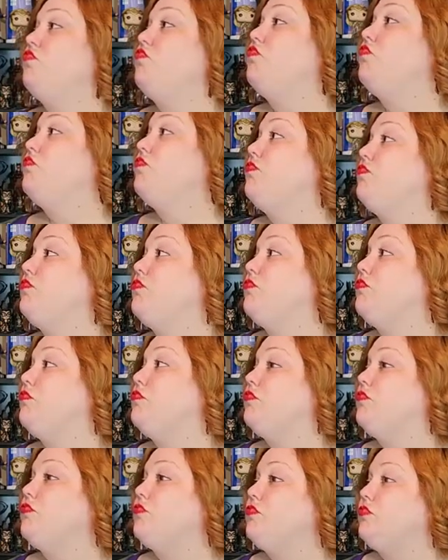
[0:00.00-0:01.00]

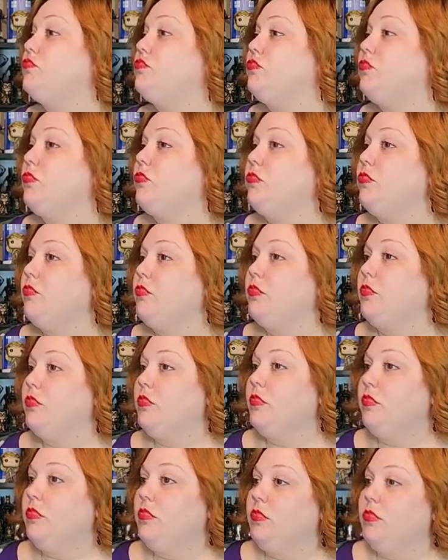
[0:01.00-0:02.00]

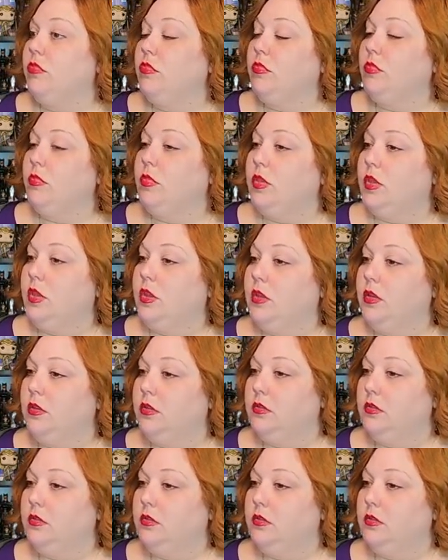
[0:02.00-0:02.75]
The person shown says nothing.